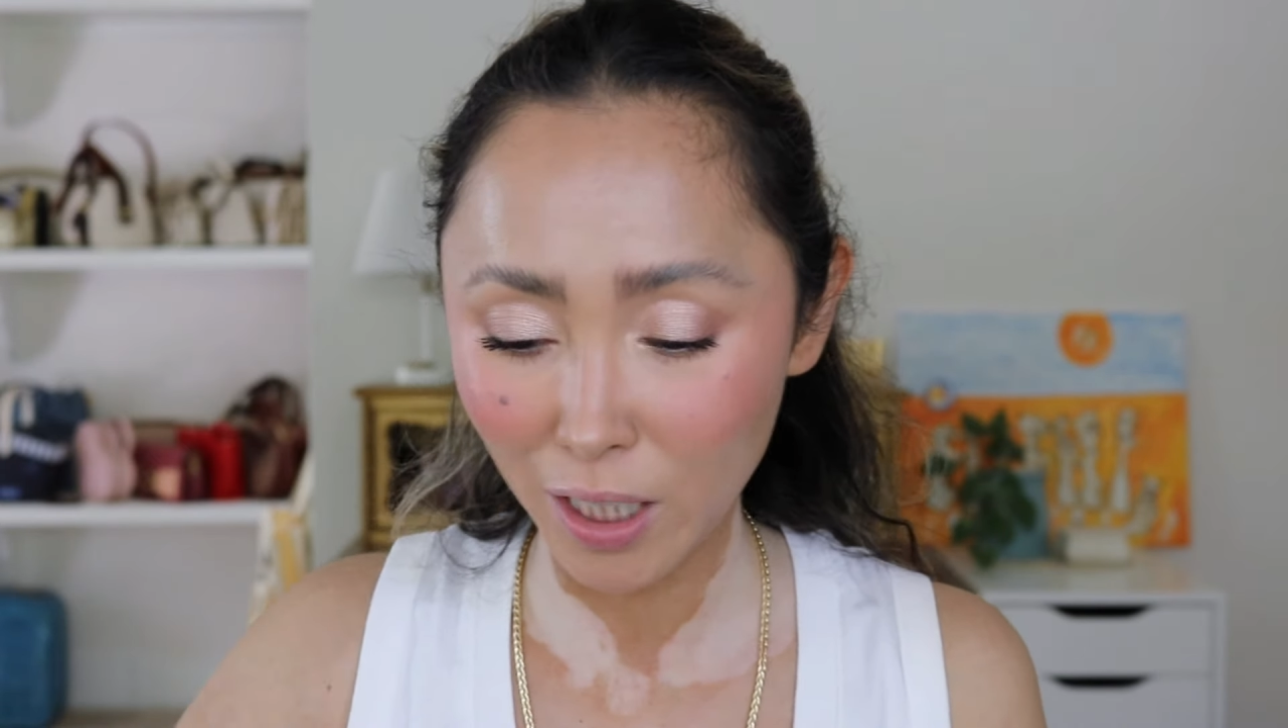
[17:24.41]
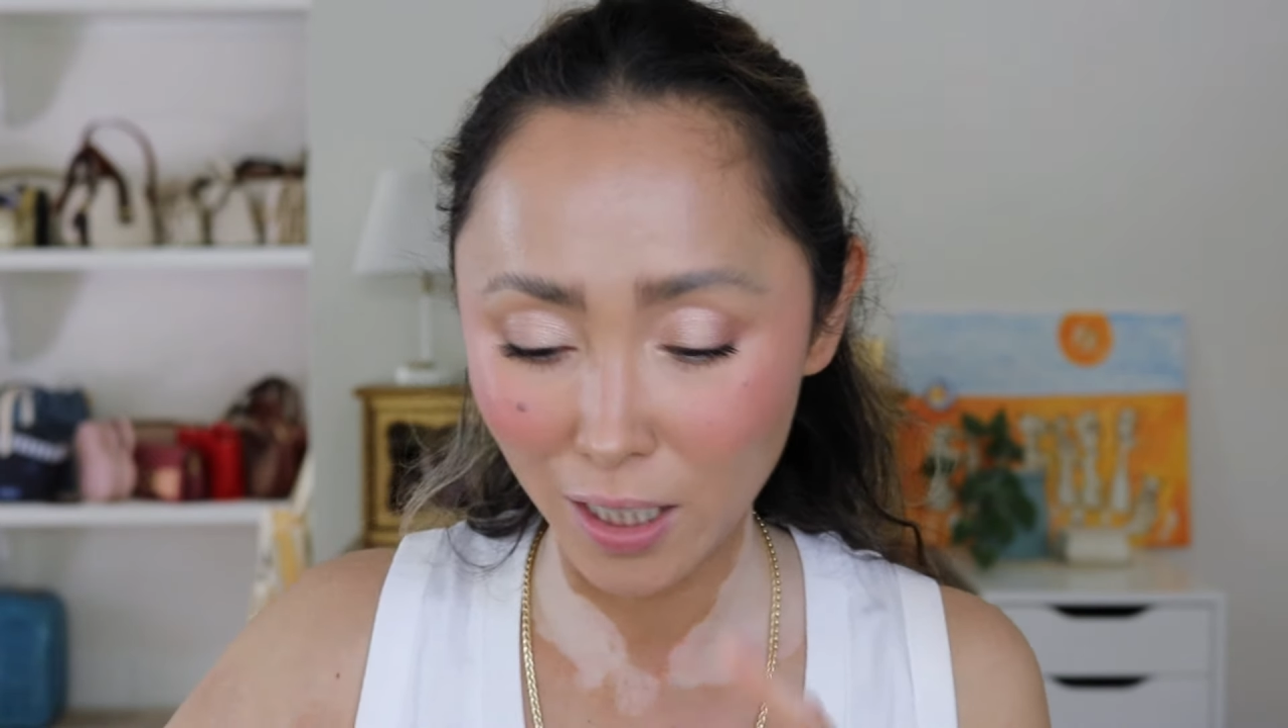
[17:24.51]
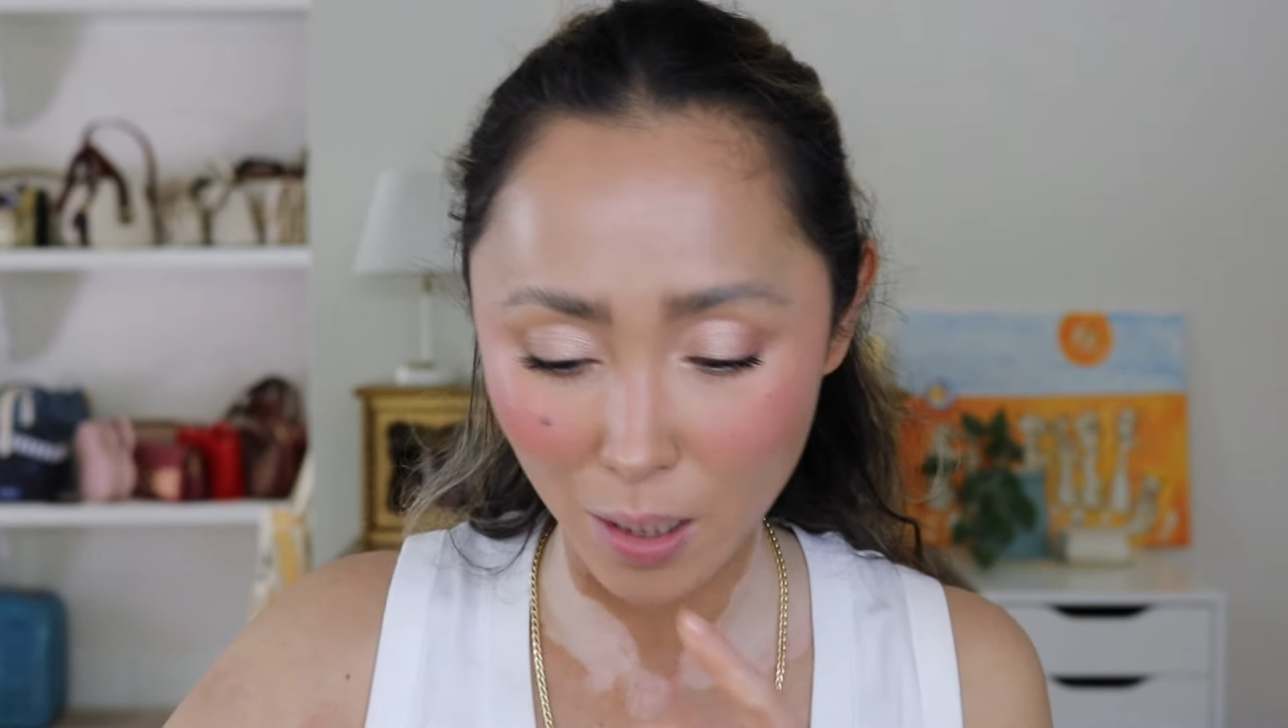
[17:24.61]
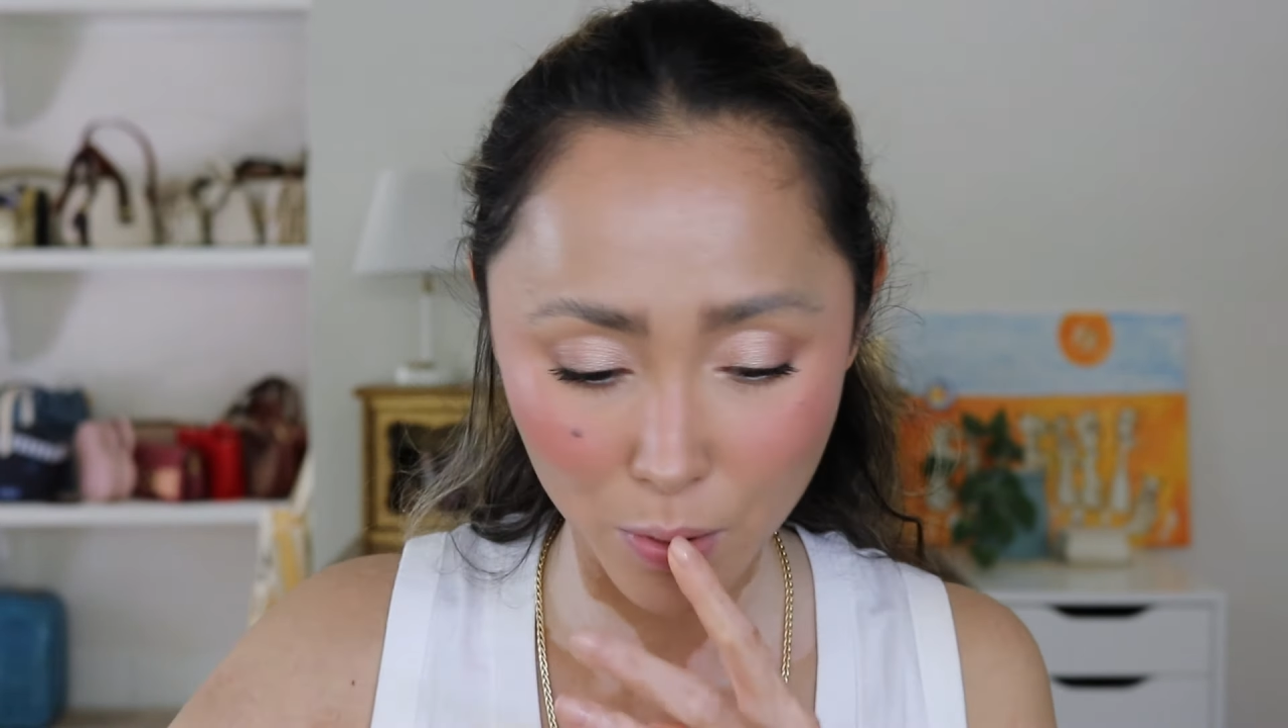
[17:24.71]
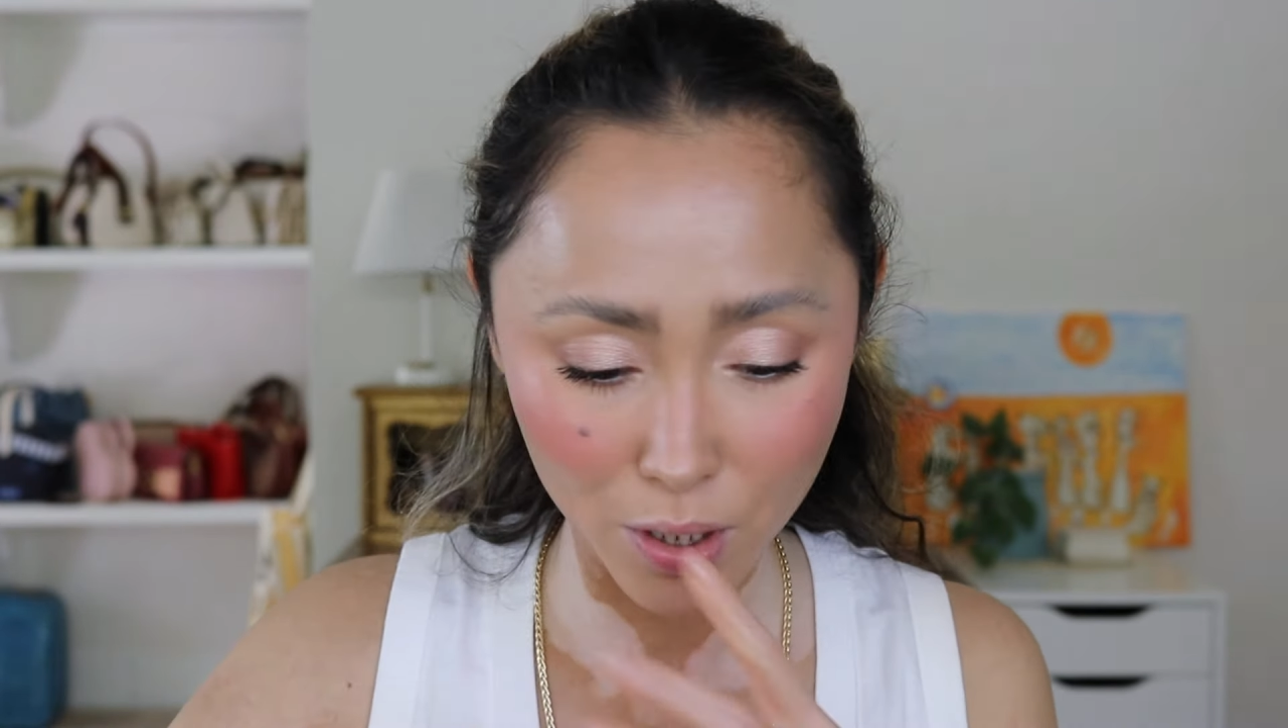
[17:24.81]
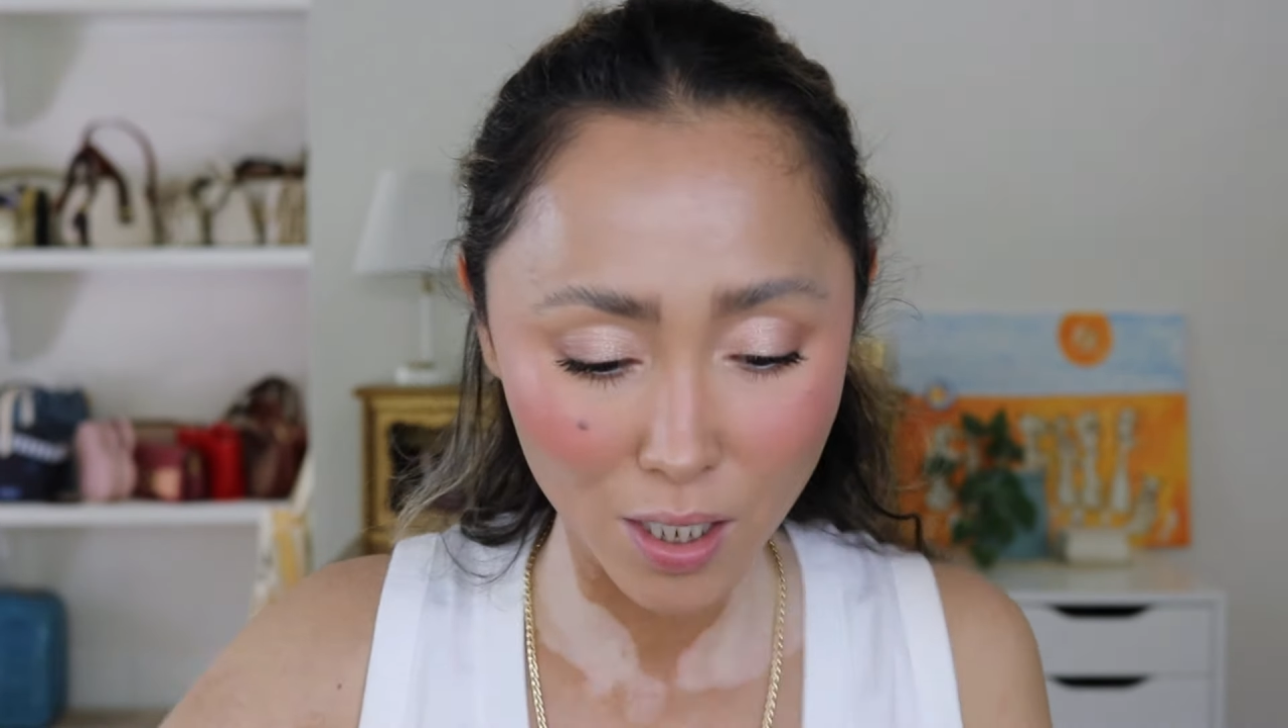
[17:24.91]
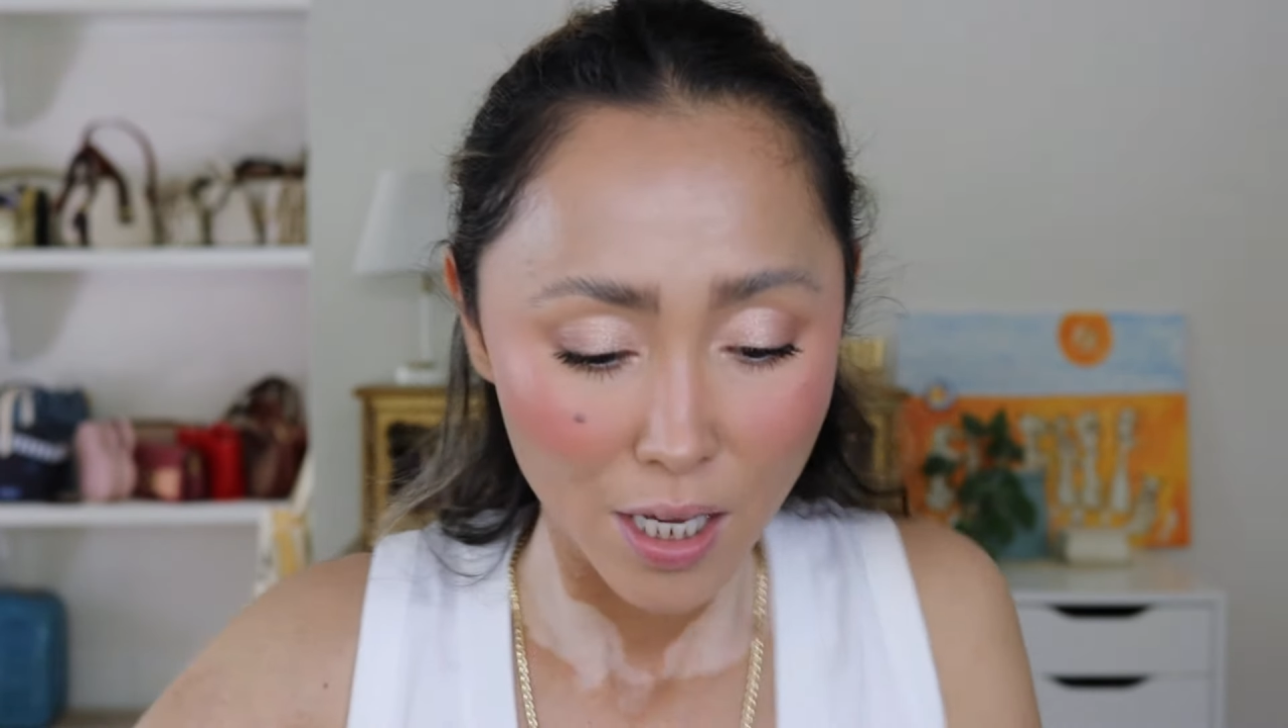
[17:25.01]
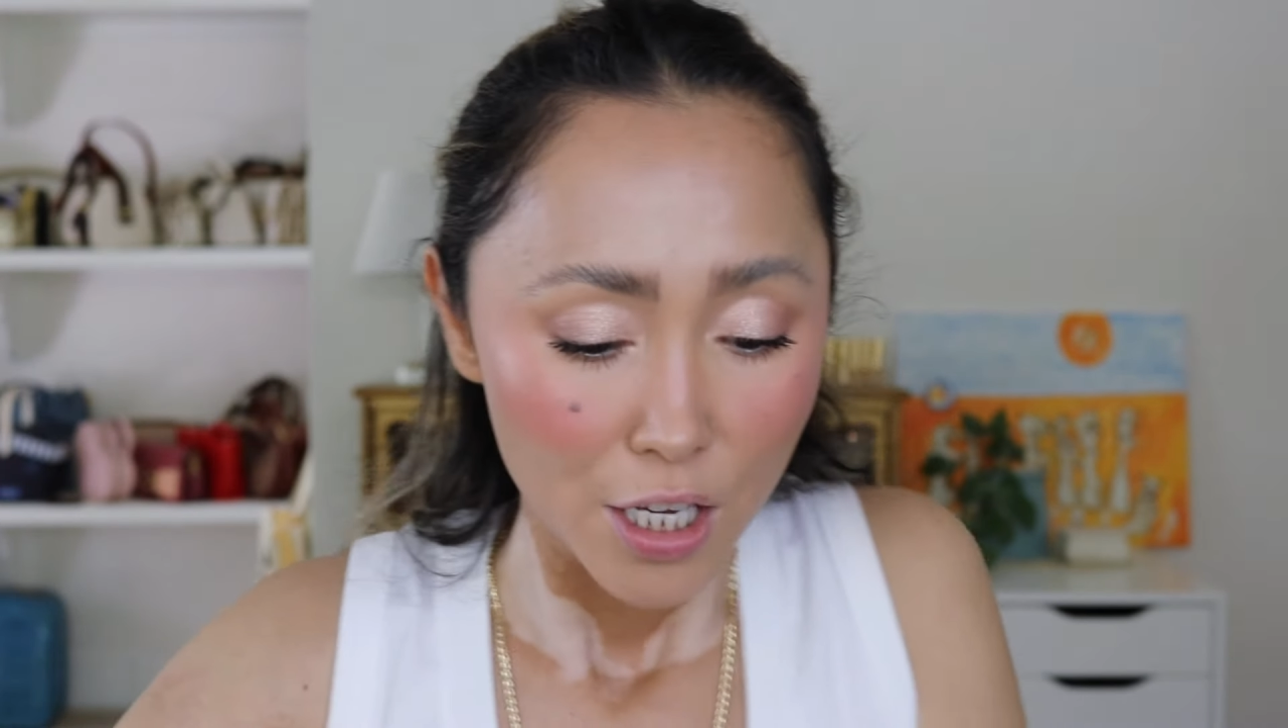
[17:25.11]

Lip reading: lips.